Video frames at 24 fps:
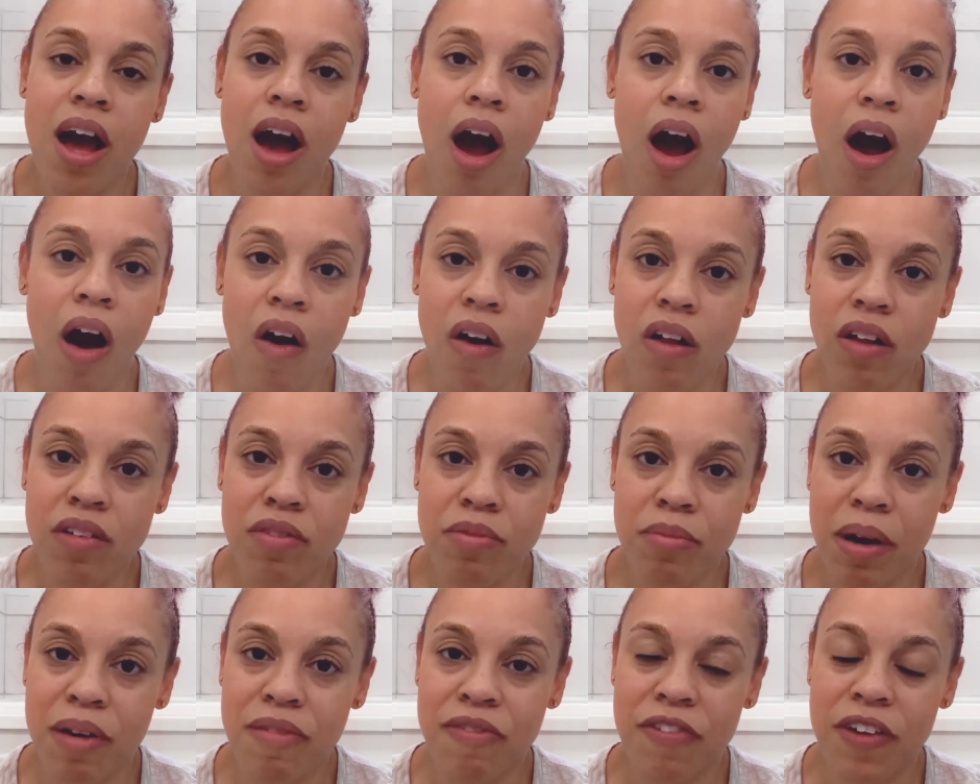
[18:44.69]
All
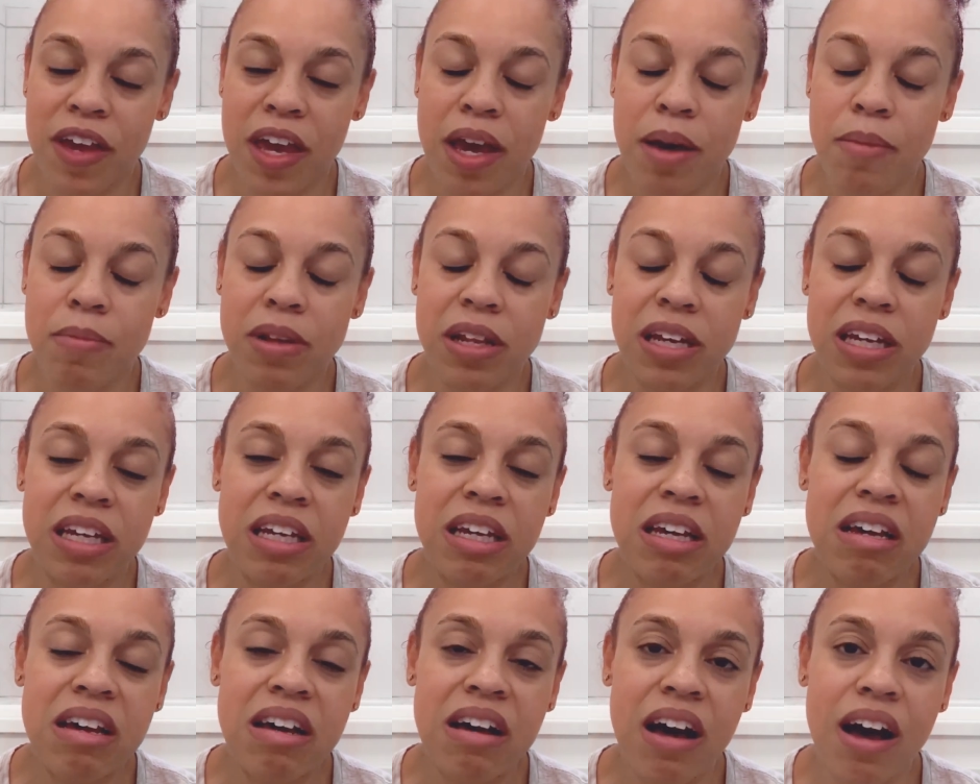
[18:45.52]
of my family,
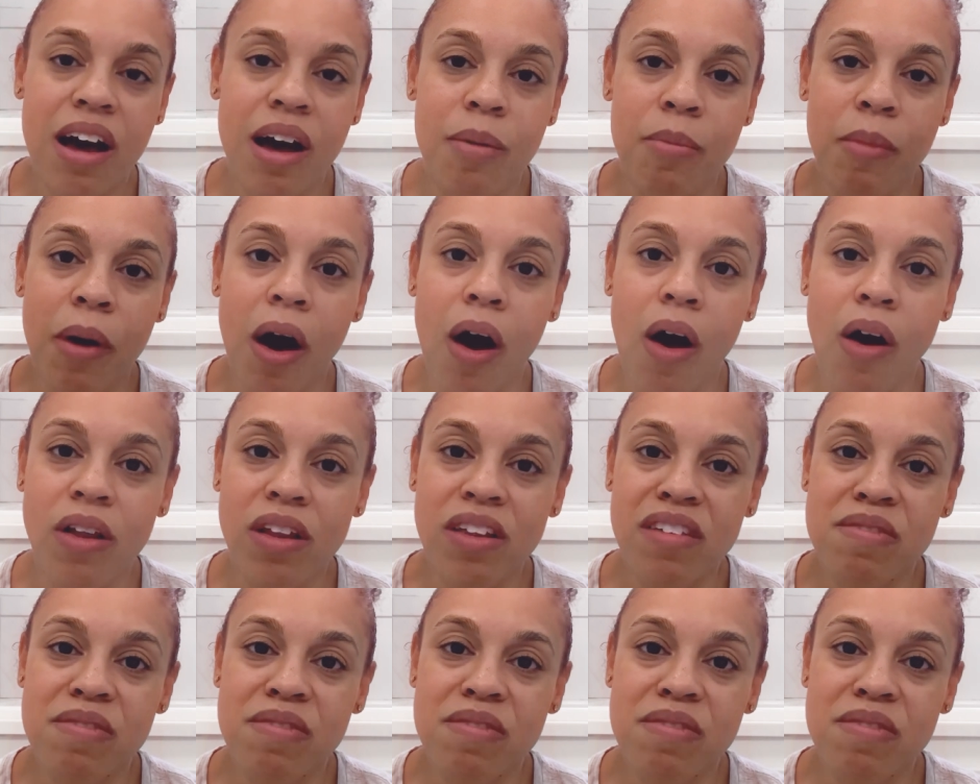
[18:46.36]
all